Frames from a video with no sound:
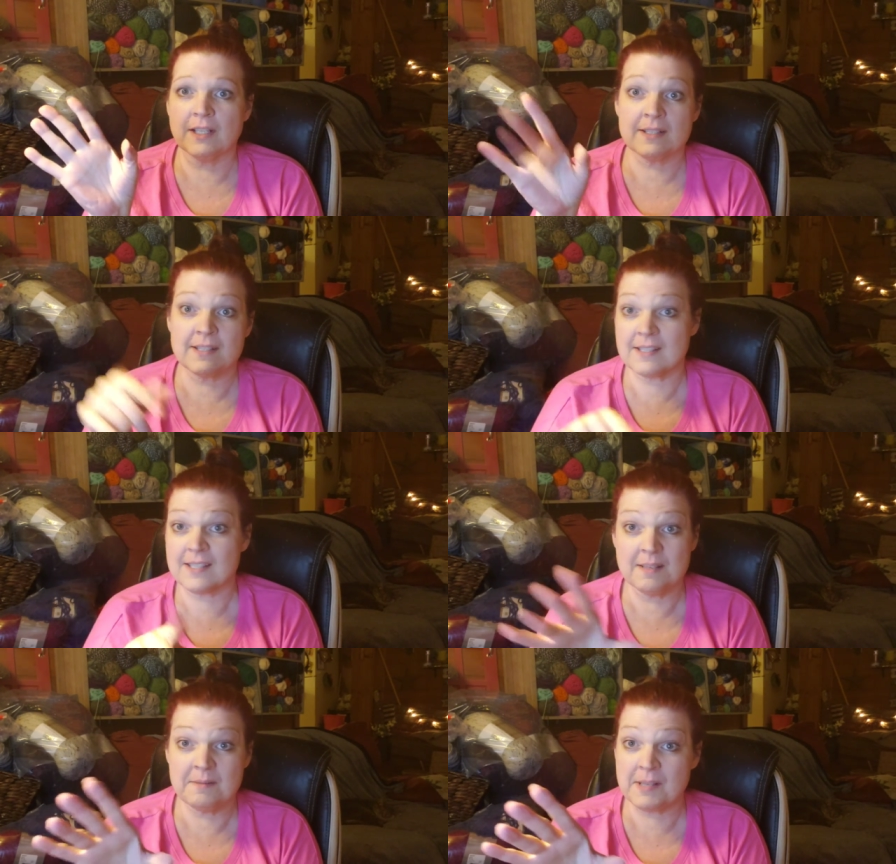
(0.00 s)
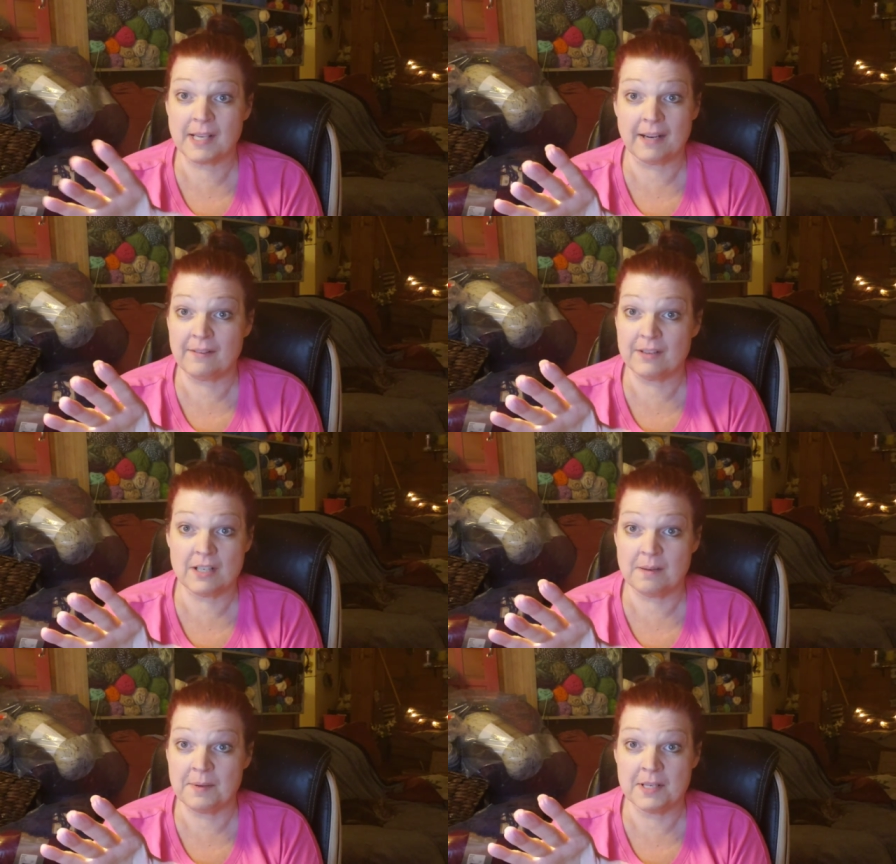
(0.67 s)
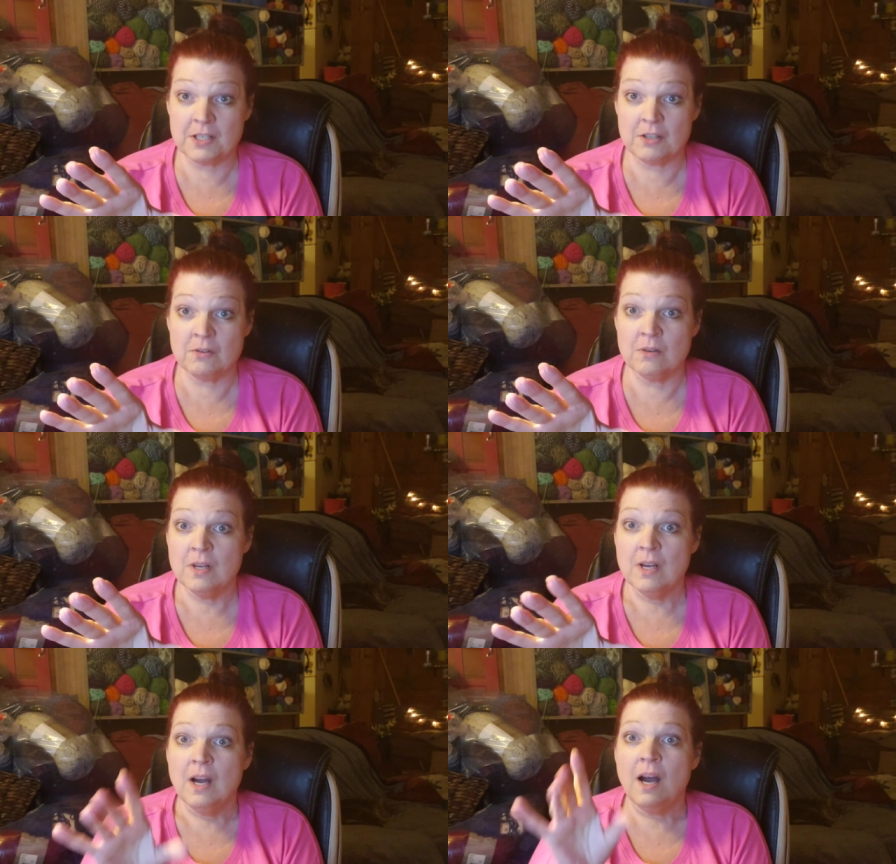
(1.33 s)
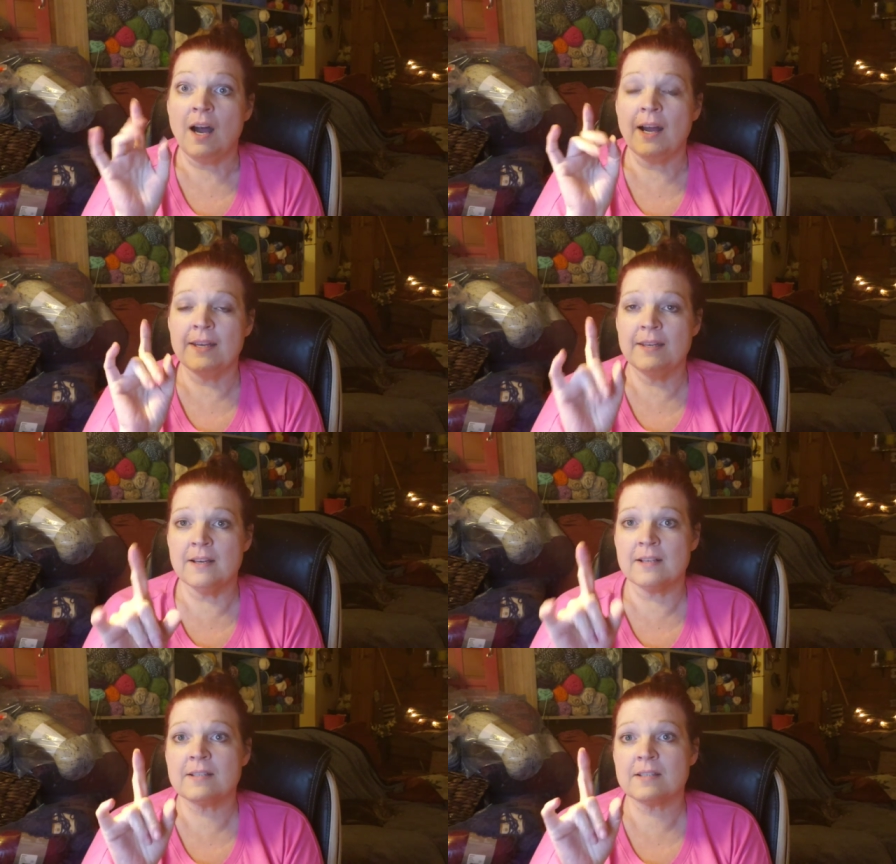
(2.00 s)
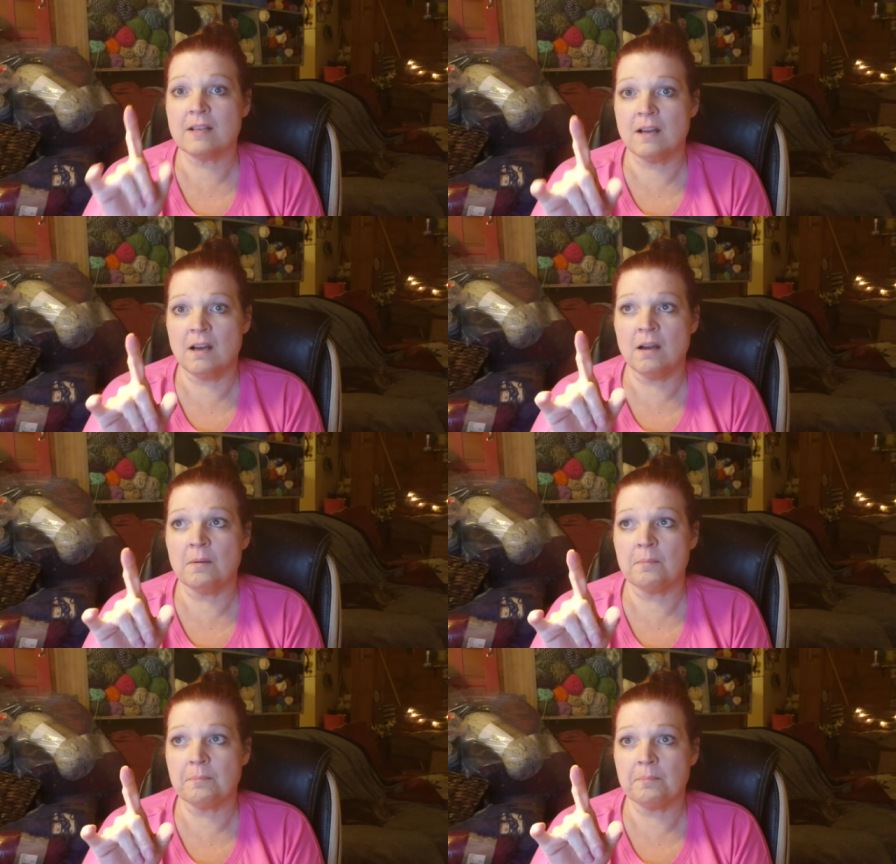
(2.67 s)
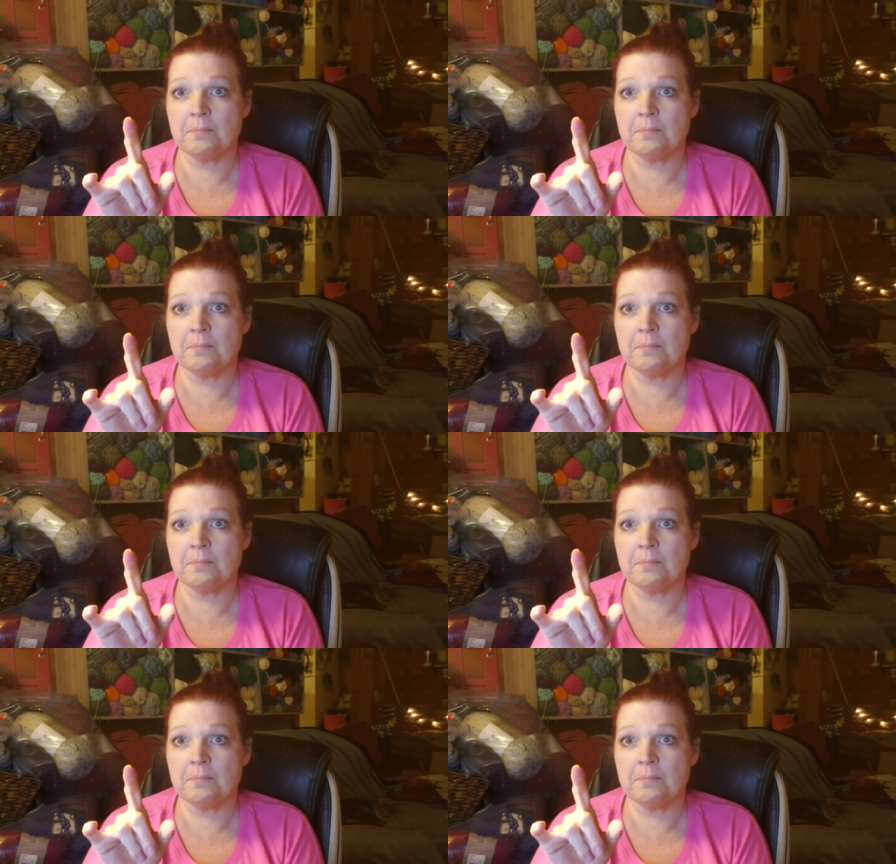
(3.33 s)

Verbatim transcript: because it seems like every time I do, I nuts up